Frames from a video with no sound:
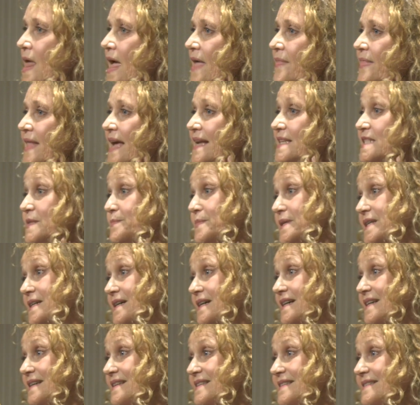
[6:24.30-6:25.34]
And that's
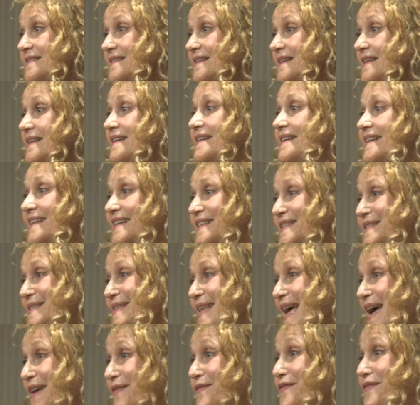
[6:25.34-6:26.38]
because it's
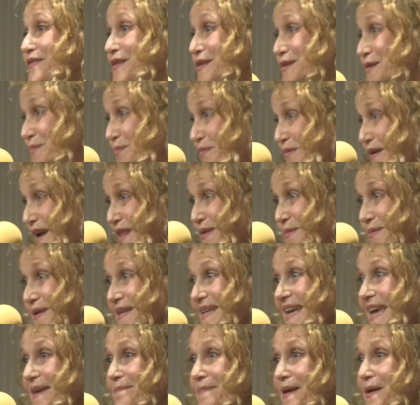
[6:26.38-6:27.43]
that first breath we
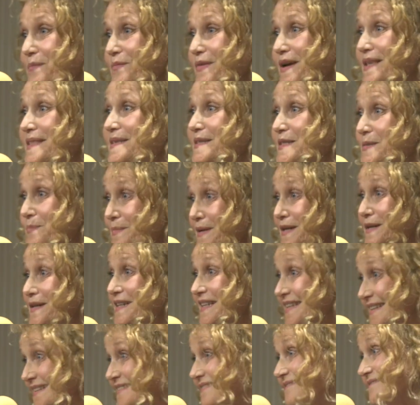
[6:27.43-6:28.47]
came in with.
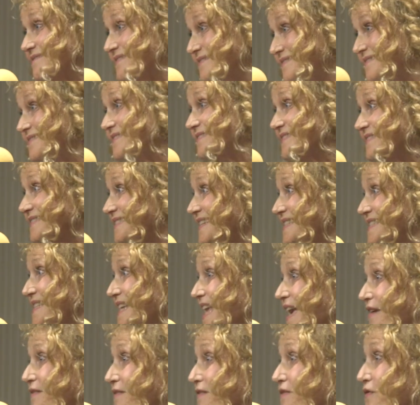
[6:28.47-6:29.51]
Spirit doesn't
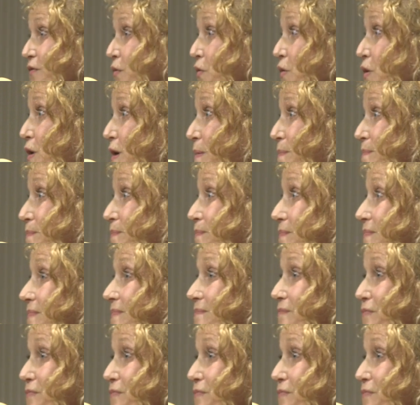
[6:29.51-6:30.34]
have form.